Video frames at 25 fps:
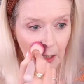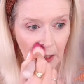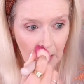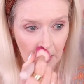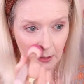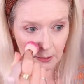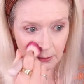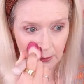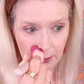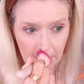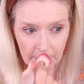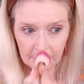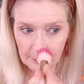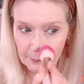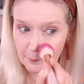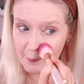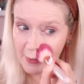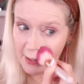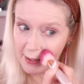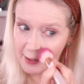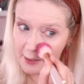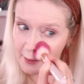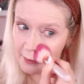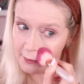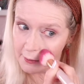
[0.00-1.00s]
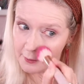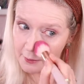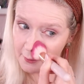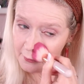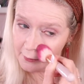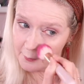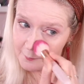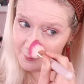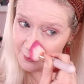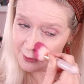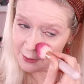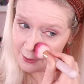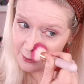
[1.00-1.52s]
I don't bake though,
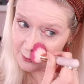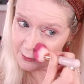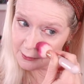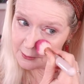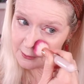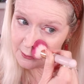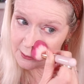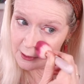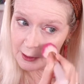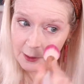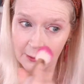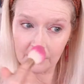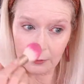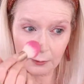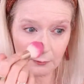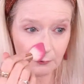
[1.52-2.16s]
because that